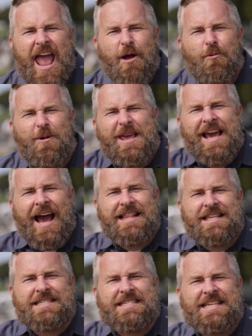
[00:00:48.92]
And we got
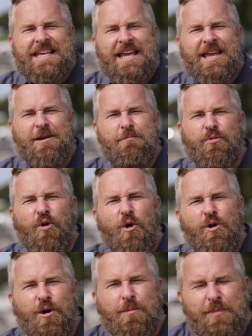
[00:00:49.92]
to see him
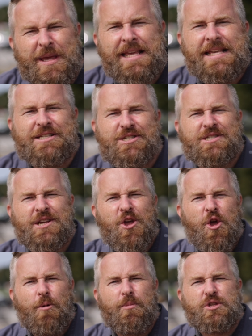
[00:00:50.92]
broker peace
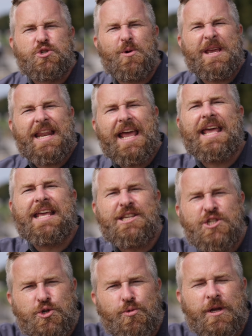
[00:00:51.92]
between
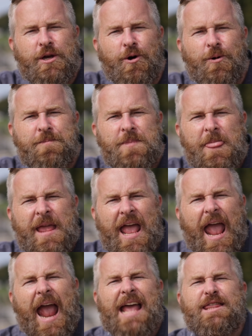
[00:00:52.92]
Israel
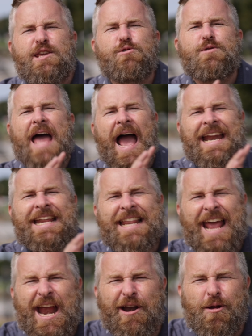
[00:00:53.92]
and the
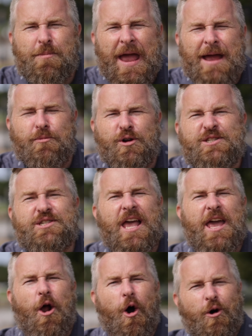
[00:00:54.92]
United Arab Emirates
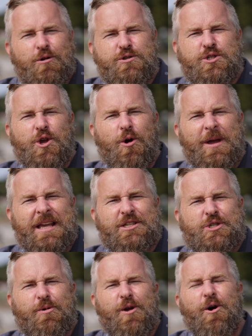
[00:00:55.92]
and also
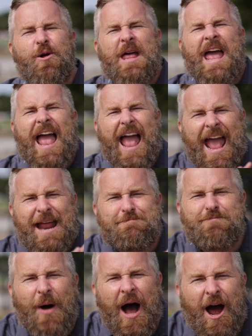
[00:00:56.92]
Israel and
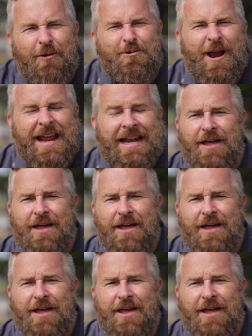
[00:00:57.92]
Bahrain.